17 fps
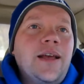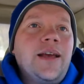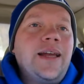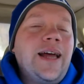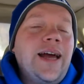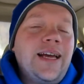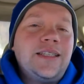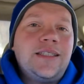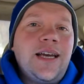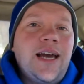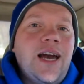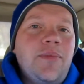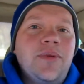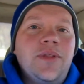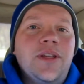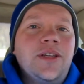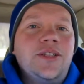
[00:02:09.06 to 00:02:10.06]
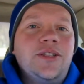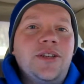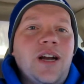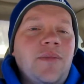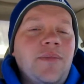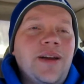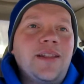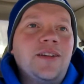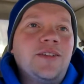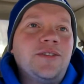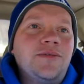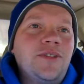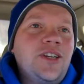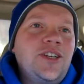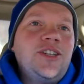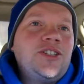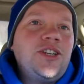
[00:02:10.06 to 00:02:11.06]
It has to happen this year. I mean, there's
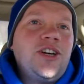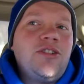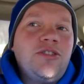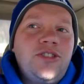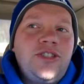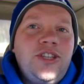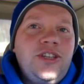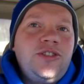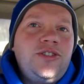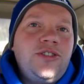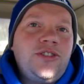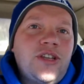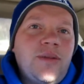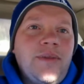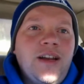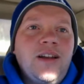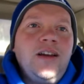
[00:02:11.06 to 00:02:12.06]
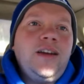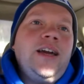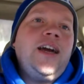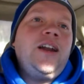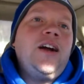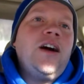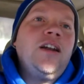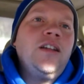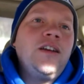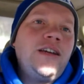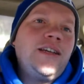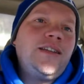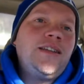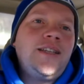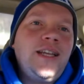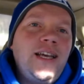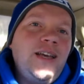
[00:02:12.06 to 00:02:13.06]
just no excuses. I mean, look at
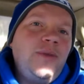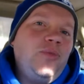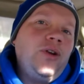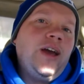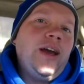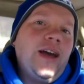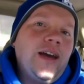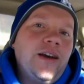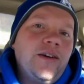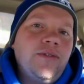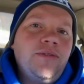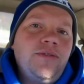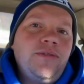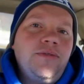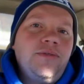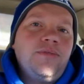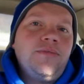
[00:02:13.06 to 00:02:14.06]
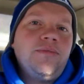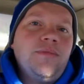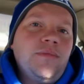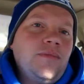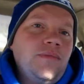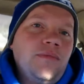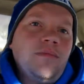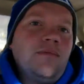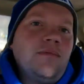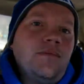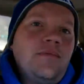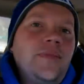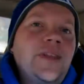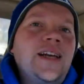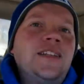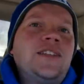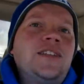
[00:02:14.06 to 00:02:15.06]
the team we have.
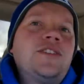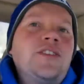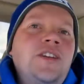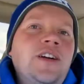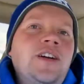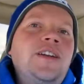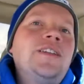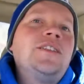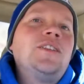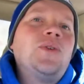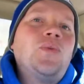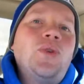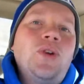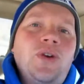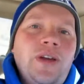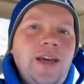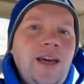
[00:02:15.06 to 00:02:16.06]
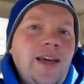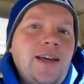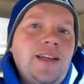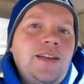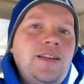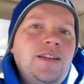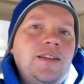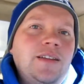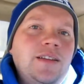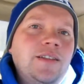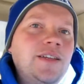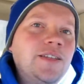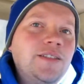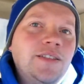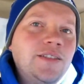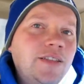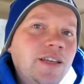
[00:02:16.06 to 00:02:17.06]
It's as good as it will get.
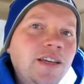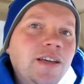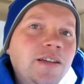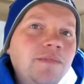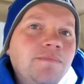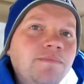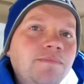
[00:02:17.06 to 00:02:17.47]
This is it.